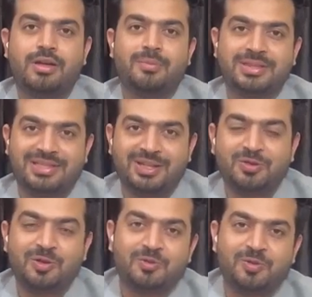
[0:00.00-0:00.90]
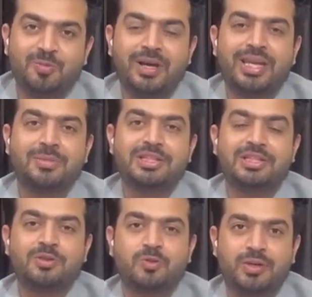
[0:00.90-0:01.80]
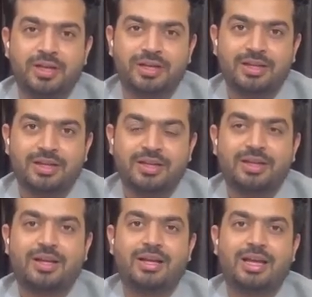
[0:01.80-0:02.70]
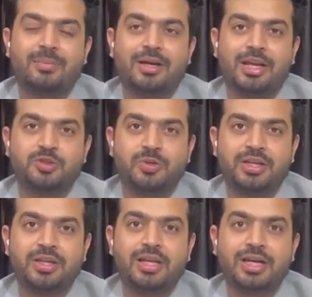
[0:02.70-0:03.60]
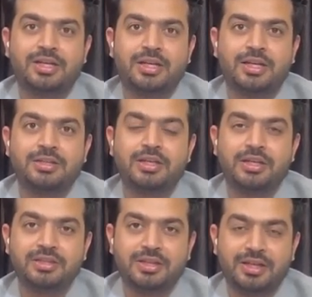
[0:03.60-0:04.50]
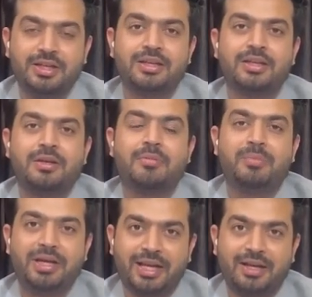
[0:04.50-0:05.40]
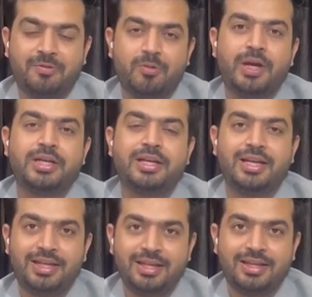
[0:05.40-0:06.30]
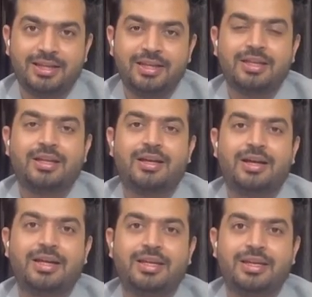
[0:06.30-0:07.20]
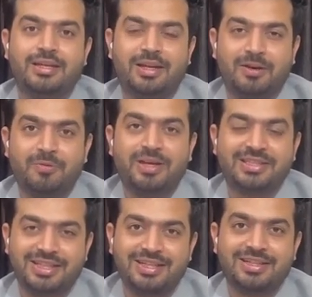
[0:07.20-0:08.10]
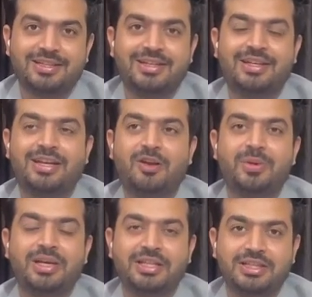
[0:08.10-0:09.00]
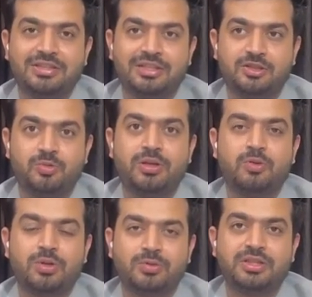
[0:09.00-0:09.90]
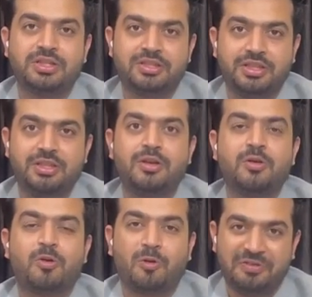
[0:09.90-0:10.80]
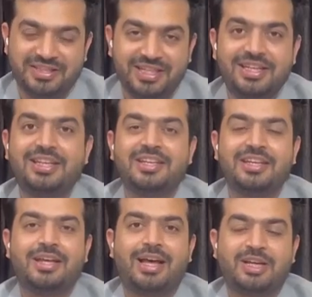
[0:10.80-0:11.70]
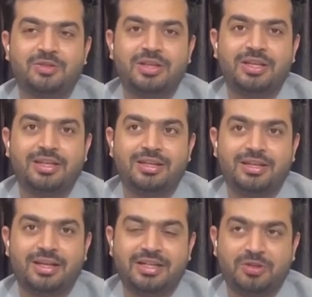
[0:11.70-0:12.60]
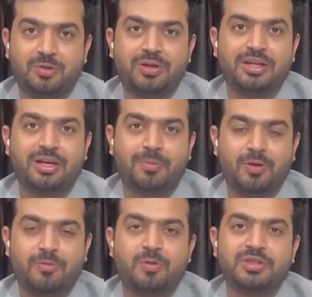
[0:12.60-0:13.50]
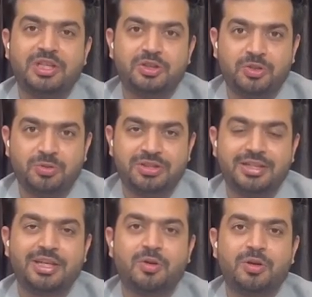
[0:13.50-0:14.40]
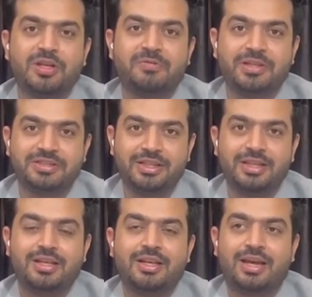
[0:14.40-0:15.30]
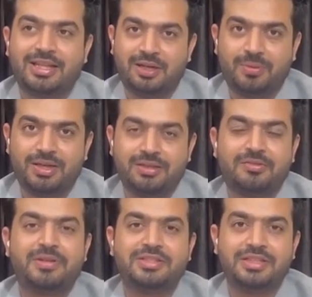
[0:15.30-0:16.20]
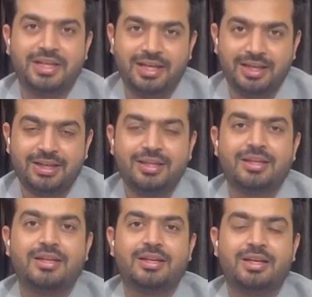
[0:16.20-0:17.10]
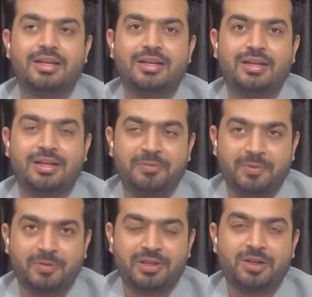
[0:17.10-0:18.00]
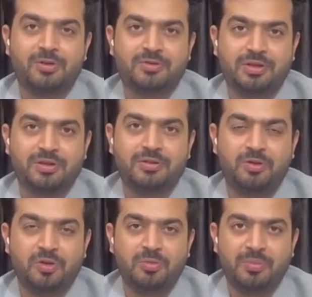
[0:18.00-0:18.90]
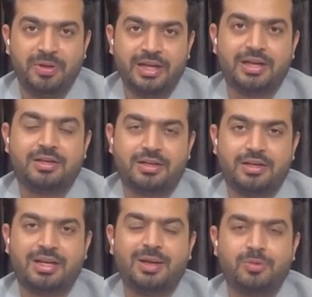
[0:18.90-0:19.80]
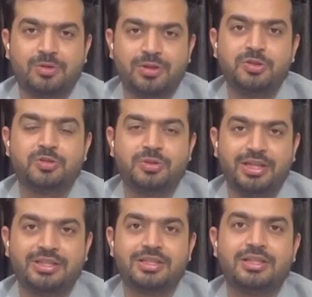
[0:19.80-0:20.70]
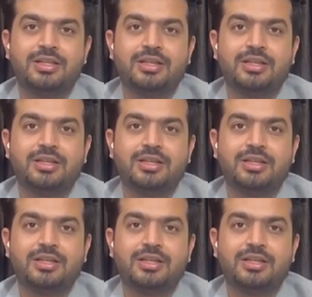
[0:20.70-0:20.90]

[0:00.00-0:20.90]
Namaste to all of you. My name is Nitin Kumar. I am a graduate in electrical engineering, B.Tech from IIT Delhi. I love teaching and I have been teaching since 2016 officially. Actually, I taught in a couple of coaching institutes including Fidji, Hyderabad, Fidji, Delhi. And before that also, during my B.Tech time also, I used to teach